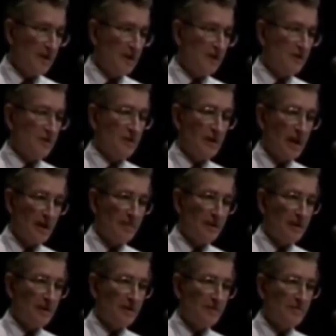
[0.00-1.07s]
industrial
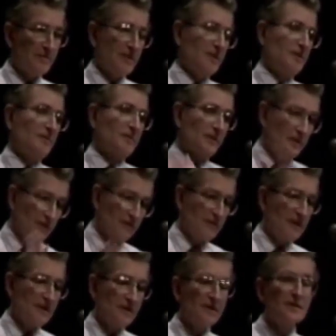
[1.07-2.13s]
capitalism, for all the
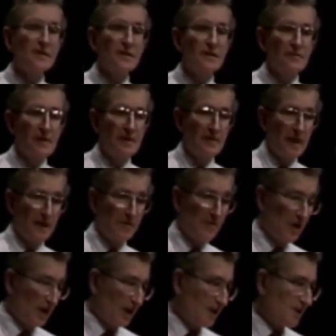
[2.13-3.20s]
reasons that you read about in
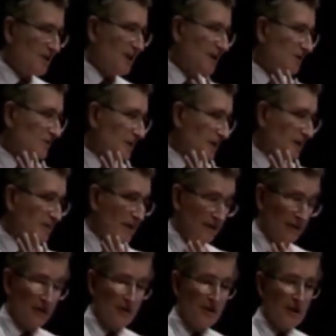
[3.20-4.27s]
Marx. That's where the
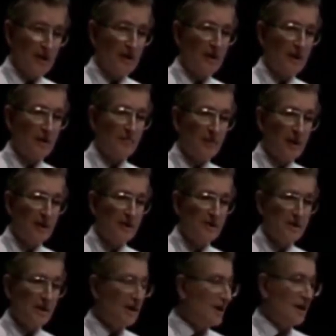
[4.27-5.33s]
revolution had to take place.
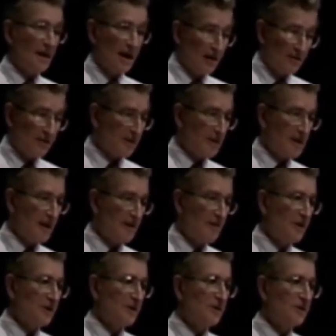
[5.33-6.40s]
Obviously, that
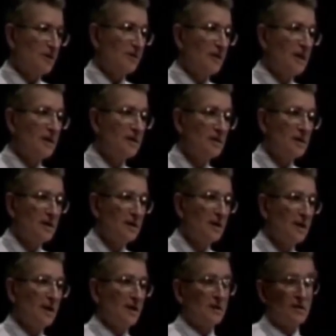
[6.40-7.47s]
wasn't the Soviet
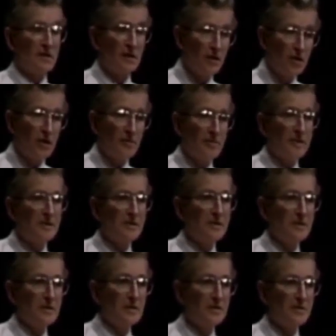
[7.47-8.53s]
Union, so there couldn't be
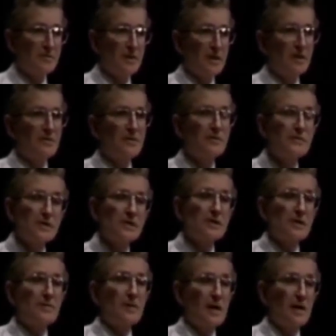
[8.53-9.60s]
socialism there. It was
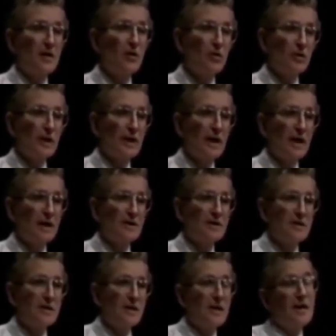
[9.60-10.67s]
just some kind of holding
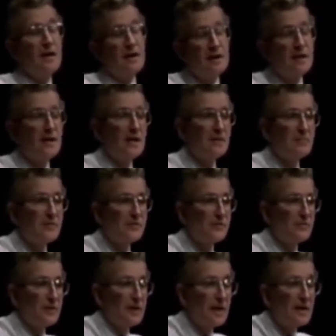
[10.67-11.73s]
action. And that
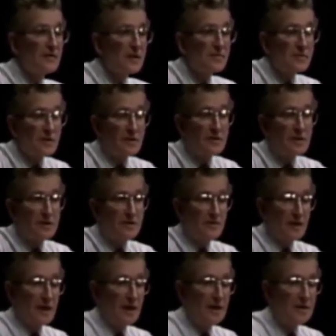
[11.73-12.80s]
presumably gave some sort of
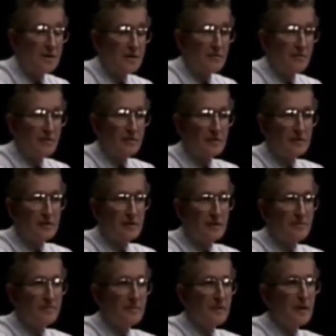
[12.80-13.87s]
justification
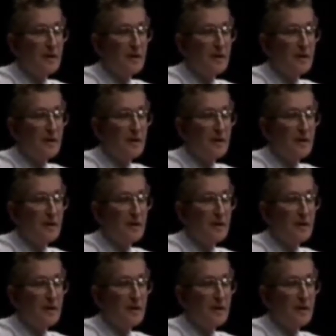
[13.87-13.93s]
for